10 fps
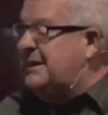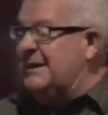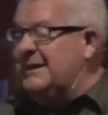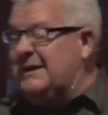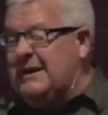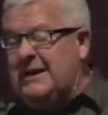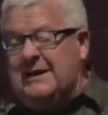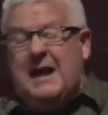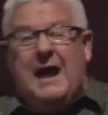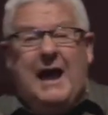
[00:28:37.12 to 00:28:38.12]
in
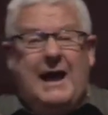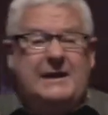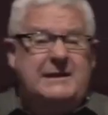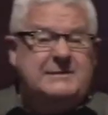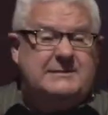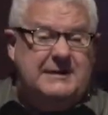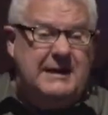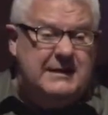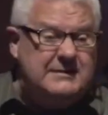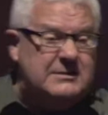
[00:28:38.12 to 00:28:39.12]
again, and he
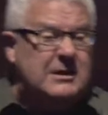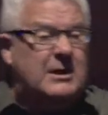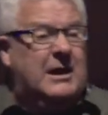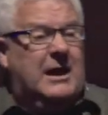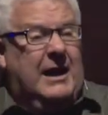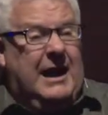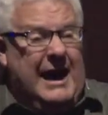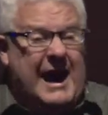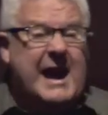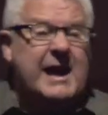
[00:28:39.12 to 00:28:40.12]
sends
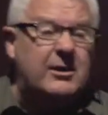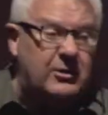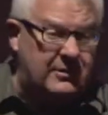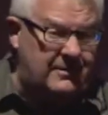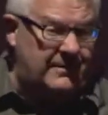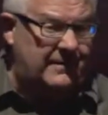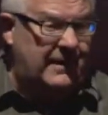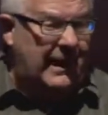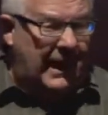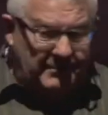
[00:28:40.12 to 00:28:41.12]
hail.
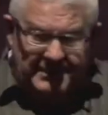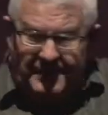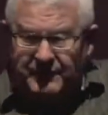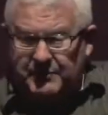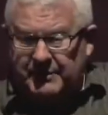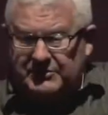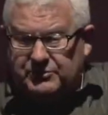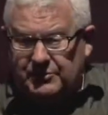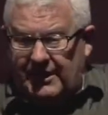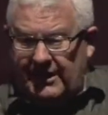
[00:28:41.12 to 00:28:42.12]
How many of you been
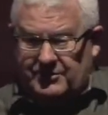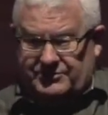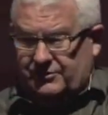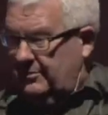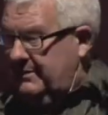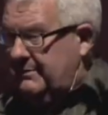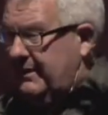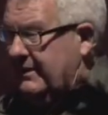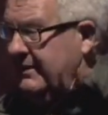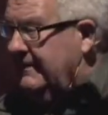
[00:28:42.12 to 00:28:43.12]
through a hailstorm?
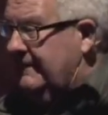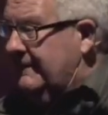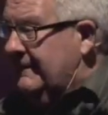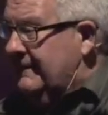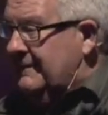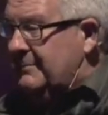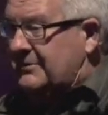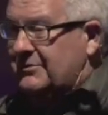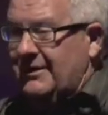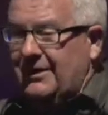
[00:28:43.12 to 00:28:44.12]
Anybody
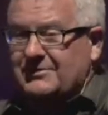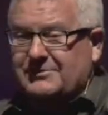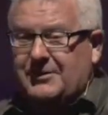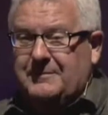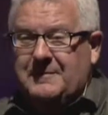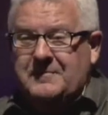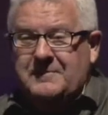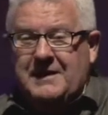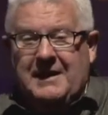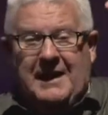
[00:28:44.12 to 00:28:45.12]
been through a hailstorm?
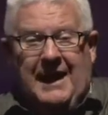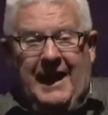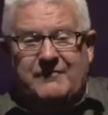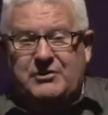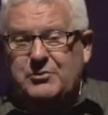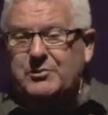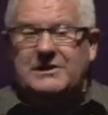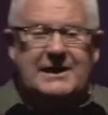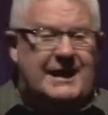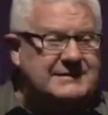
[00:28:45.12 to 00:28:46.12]
Have you
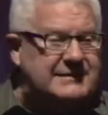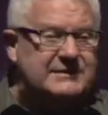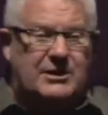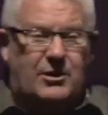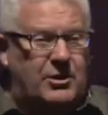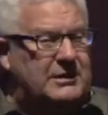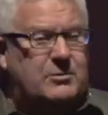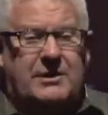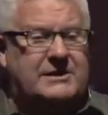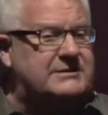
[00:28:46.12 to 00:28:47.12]
realized that the only
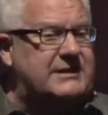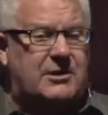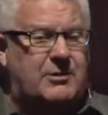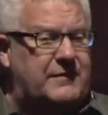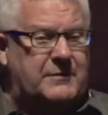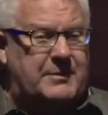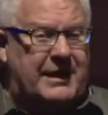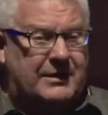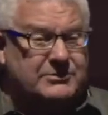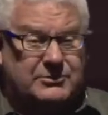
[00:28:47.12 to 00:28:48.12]
way to stay away from a
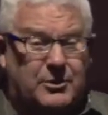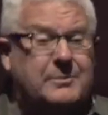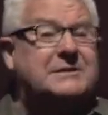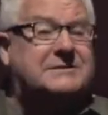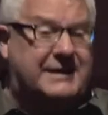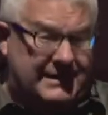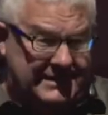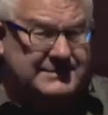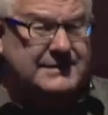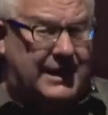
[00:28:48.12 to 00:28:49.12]
hailstorm is get
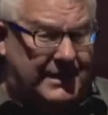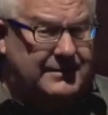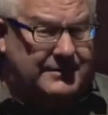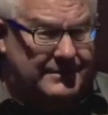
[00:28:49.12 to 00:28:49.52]
inside?